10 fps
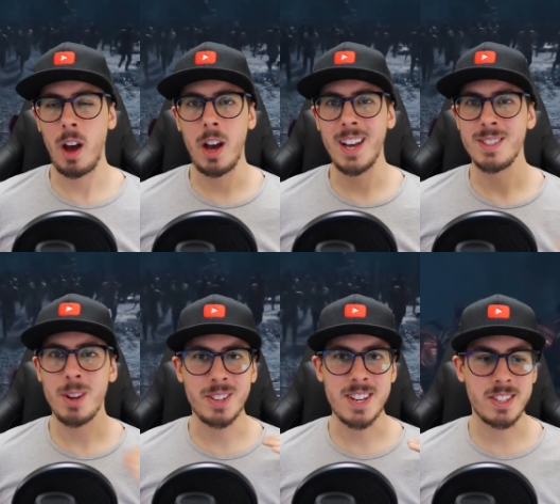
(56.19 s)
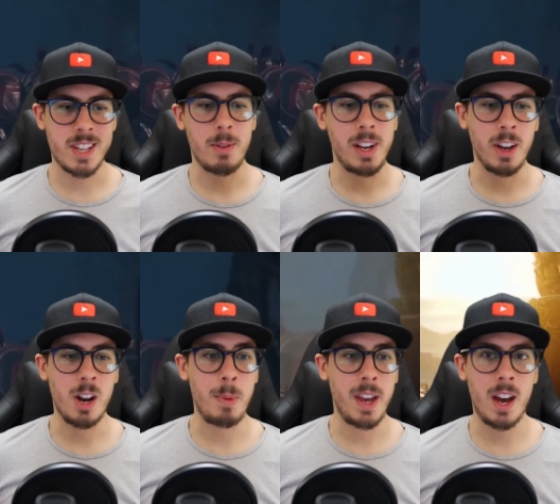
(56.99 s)
Uh, it's not necessarily
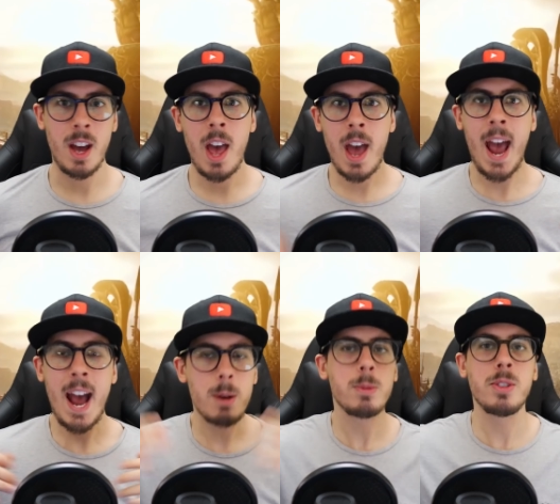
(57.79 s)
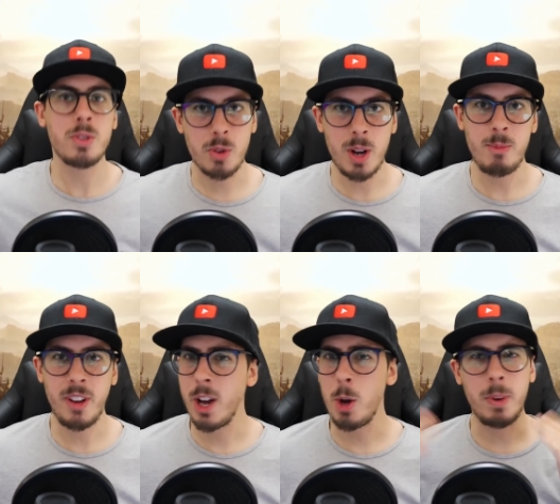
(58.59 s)
gonna be a how to stream
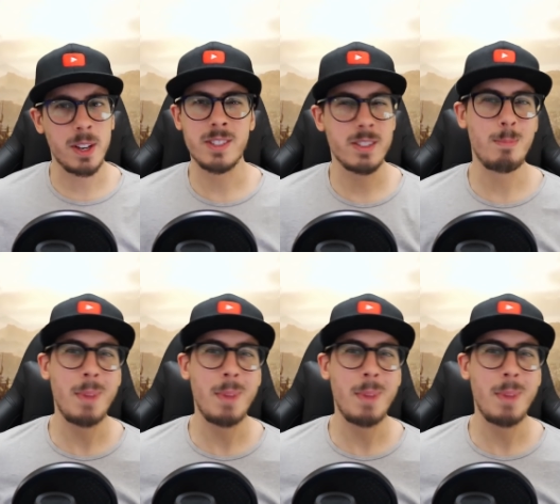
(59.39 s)
video because there's a